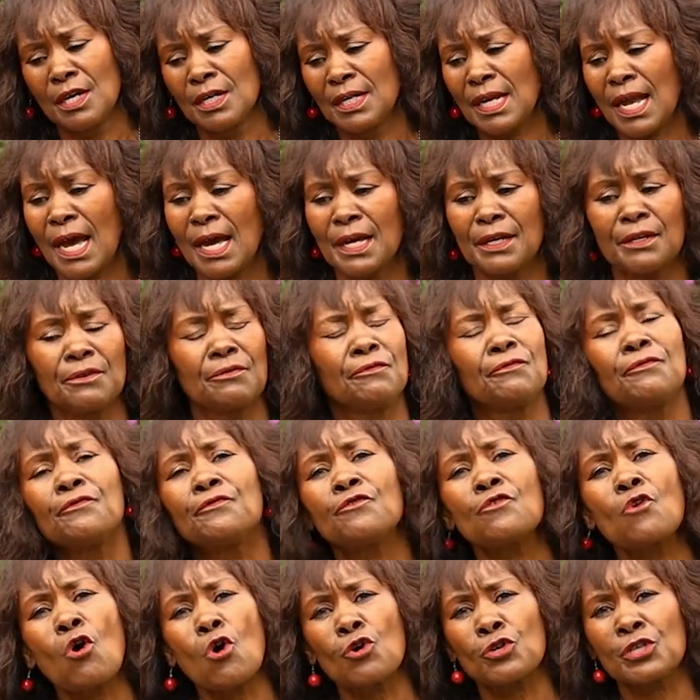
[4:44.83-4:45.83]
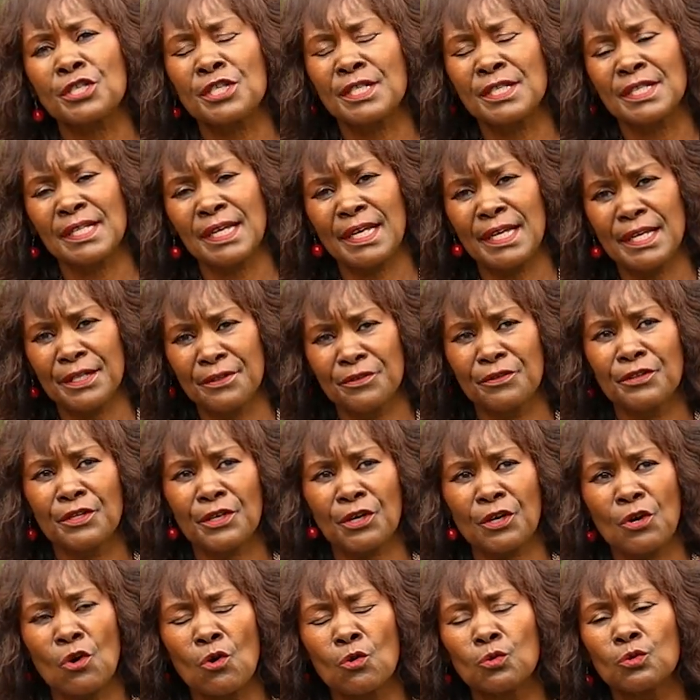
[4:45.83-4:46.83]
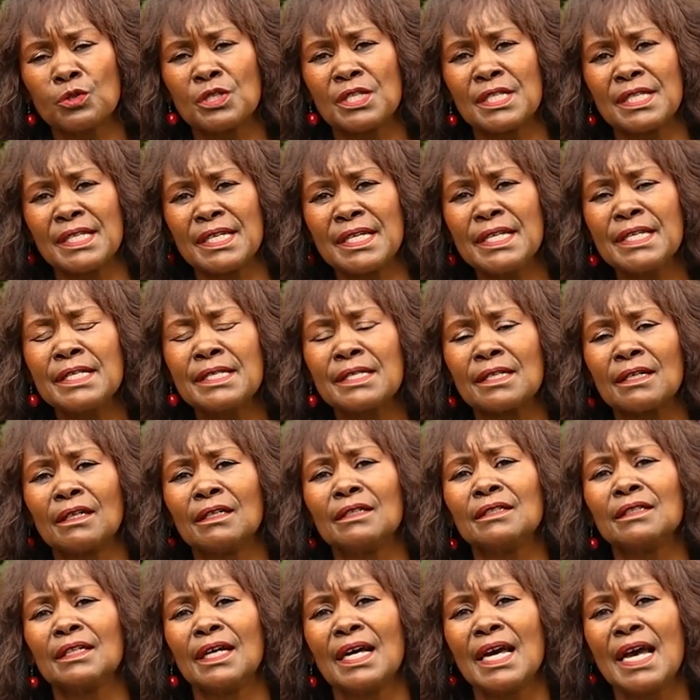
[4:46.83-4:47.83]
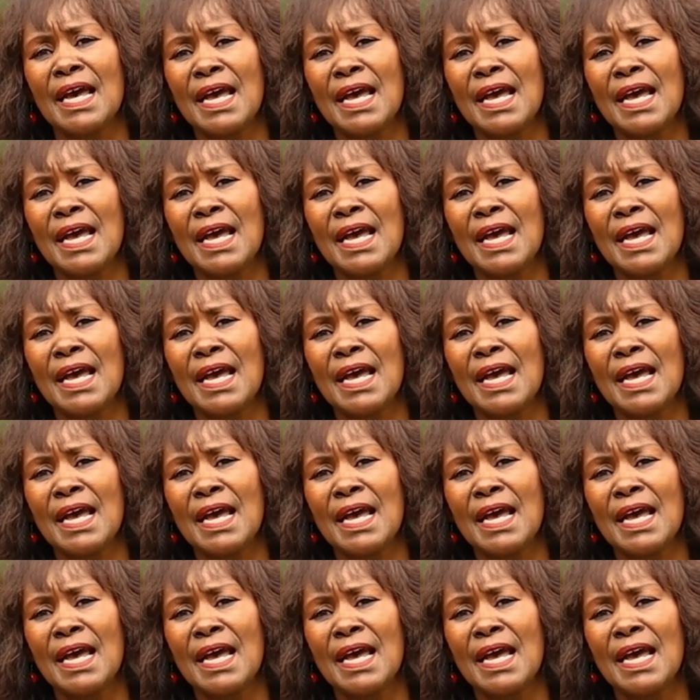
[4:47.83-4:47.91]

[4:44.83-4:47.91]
like frost in the cold season